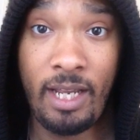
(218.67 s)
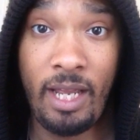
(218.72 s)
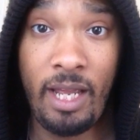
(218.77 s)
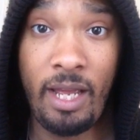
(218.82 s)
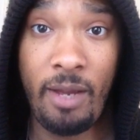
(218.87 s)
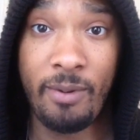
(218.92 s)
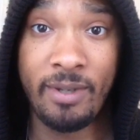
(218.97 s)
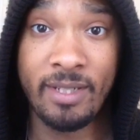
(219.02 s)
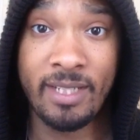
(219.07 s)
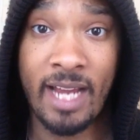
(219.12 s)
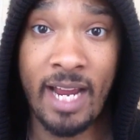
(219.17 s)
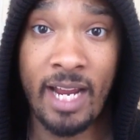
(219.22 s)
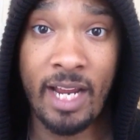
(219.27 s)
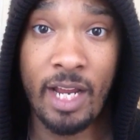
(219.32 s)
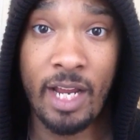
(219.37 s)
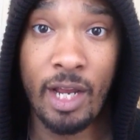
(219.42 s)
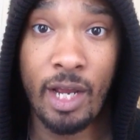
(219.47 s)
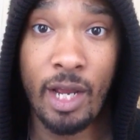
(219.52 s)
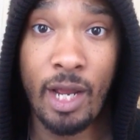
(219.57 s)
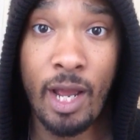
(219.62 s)
It was
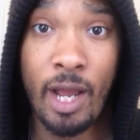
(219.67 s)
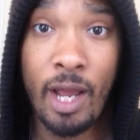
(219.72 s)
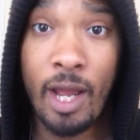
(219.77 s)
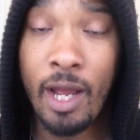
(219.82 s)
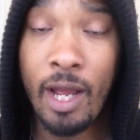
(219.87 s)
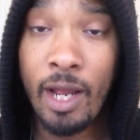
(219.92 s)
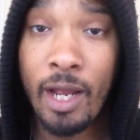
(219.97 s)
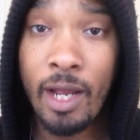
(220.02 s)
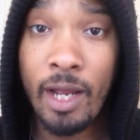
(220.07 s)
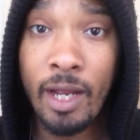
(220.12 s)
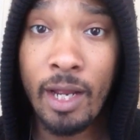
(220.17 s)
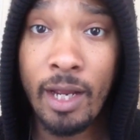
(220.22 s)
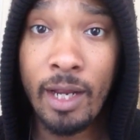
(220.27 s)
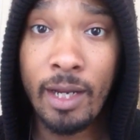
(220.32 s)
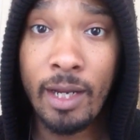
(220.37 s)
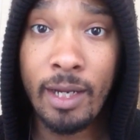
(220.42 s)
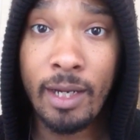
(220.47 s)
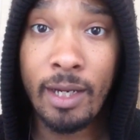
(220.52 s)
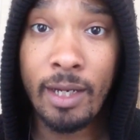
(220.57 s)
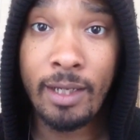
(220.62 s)
like,
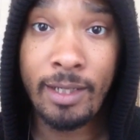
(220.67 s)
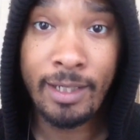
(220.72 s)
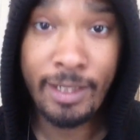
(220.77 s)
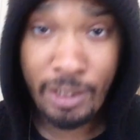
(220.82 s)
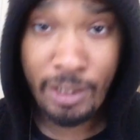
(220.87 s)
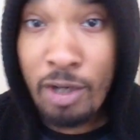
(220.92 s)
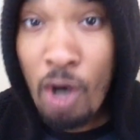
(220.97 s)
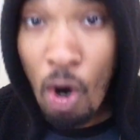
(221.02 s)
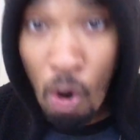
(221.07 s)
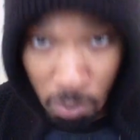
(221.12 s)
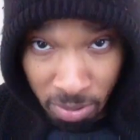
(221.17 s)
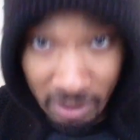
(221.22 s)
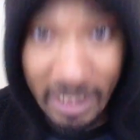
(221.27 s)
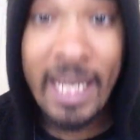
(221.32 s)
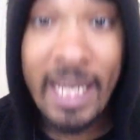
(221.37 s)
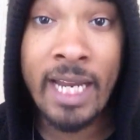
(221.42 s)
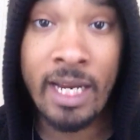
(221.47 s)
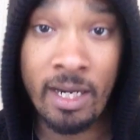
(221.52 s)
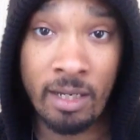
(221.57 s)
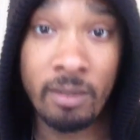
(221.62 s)
you gonna
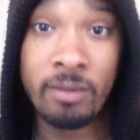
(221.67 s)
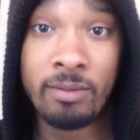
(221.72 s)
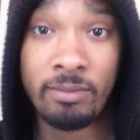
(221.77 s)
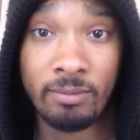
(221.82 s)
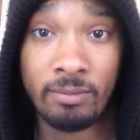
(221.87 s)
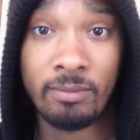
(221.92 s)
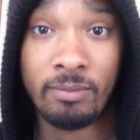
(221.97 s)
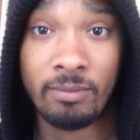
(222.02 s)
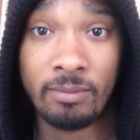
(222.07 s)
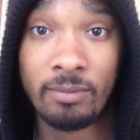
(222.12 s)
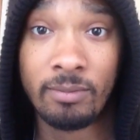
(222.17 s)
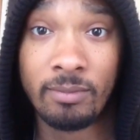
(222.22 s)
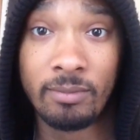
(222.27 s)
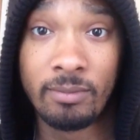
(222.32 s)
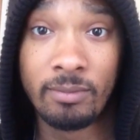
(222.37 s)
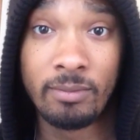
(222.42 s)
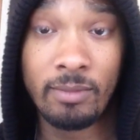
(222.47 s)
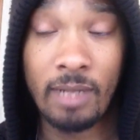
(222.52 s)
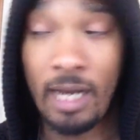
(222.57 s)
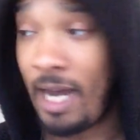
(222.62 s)
bleed.
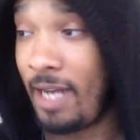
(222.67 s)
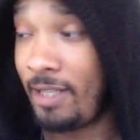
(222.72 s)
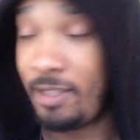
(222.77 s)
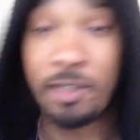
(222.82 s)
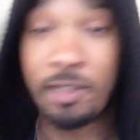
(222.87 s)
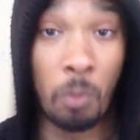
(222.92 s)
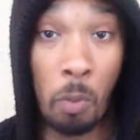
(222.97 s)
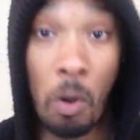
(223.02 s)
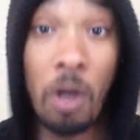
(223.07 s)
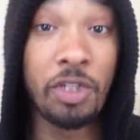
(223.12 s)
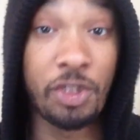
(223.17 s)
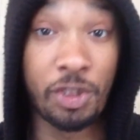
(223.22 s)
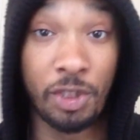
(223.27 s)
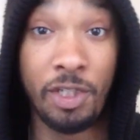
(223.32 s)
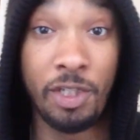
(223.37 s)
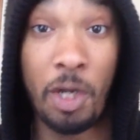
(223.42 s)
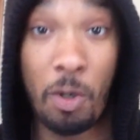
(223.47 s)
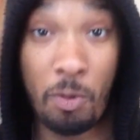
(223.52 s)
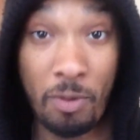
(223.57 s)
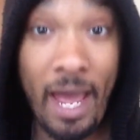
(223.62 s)
I just want you
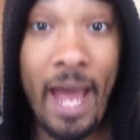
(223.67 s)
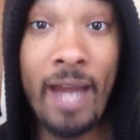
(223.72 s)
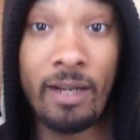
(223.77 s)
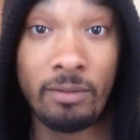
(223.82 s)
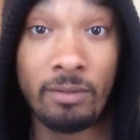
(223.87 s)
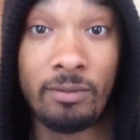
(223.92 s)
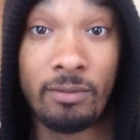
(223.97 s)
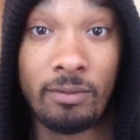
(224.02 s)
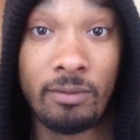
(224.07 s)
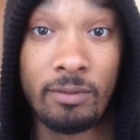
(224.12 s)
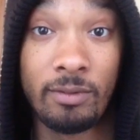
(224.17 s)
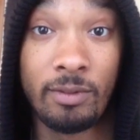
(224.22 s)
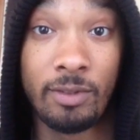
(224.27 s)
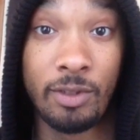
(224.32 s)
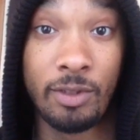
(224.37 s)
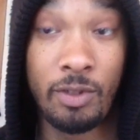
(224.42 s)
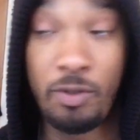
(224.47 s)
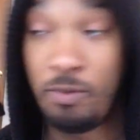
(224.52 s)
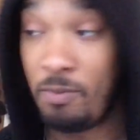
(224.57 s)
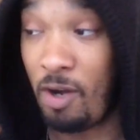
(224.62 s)
to know that.
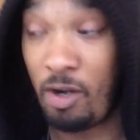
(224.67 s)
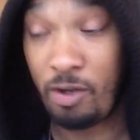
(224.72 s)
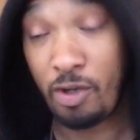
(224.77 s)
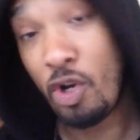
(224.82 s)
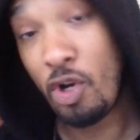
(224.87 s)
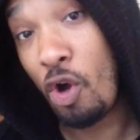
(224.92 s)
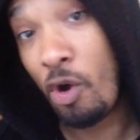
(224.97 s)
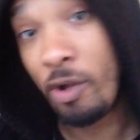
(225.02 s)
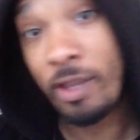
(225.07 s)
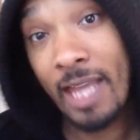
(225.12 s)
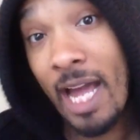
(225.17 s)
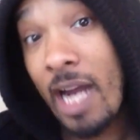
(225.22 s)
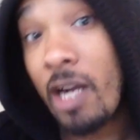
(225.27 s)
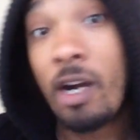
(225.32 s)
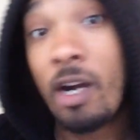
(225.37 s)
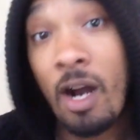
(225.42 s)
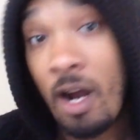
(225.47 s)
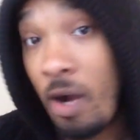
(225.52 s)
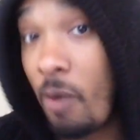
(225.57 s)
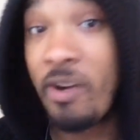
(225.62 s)
You, you know that
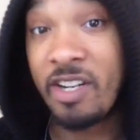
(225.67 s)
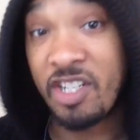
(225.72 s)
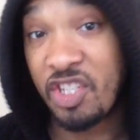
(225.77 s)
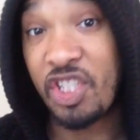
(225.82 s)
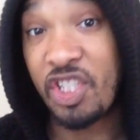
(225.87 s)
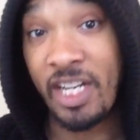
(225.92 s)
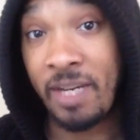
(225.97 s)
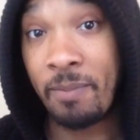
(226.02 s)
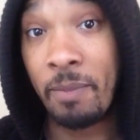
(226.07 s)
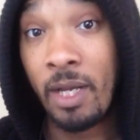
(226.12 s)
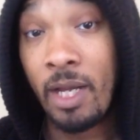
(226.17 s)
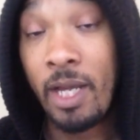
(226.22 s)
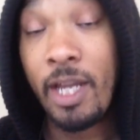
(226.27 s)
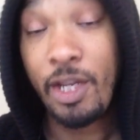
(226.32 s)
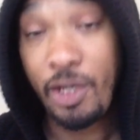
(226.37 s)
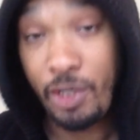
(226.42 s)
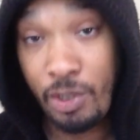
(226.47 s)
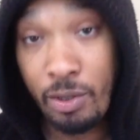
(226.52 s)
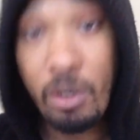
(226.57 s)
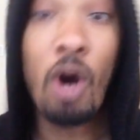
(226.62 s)
car wasn't cheap.
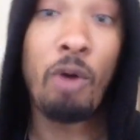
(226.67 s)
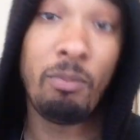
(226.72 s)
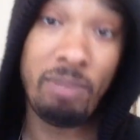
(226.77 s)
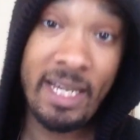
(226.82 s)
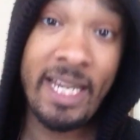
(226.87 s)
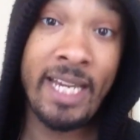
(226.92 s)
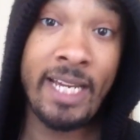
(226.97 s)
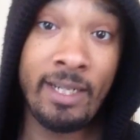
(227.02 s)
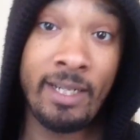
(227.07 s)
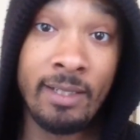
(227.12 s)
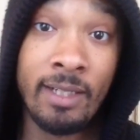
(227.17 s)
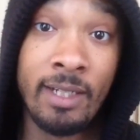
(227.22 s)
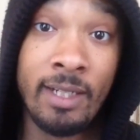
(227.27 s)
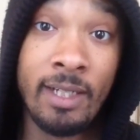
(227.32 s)
You gonna bleed